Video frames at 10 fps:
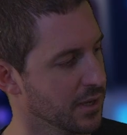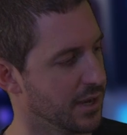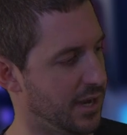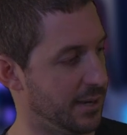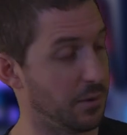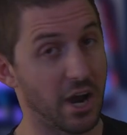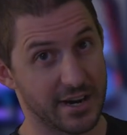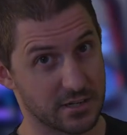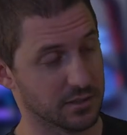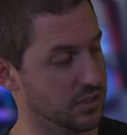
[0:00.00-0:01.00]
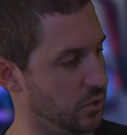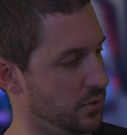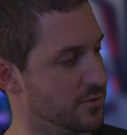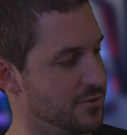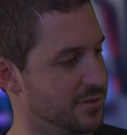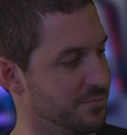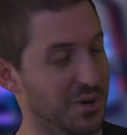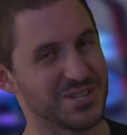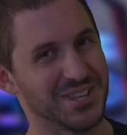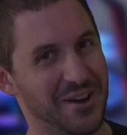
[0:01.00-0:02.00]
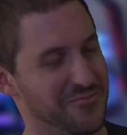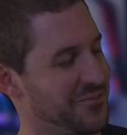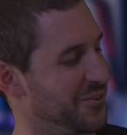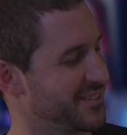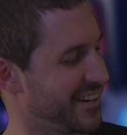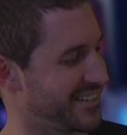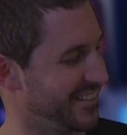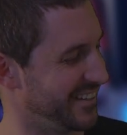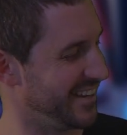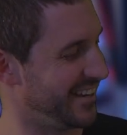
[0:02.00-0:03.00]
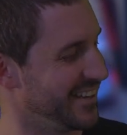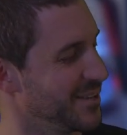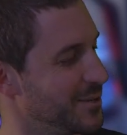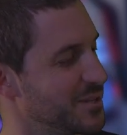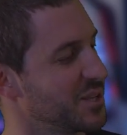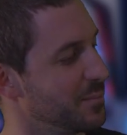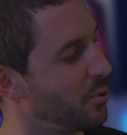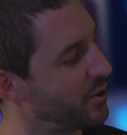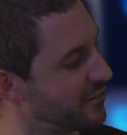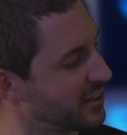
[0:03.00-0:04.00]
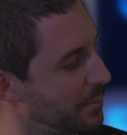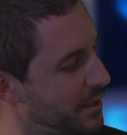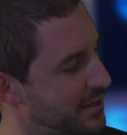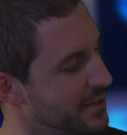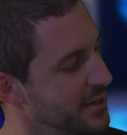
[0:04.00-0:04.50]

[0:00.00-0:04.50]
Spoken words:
I actually use most of that force, use it to the point of clipping.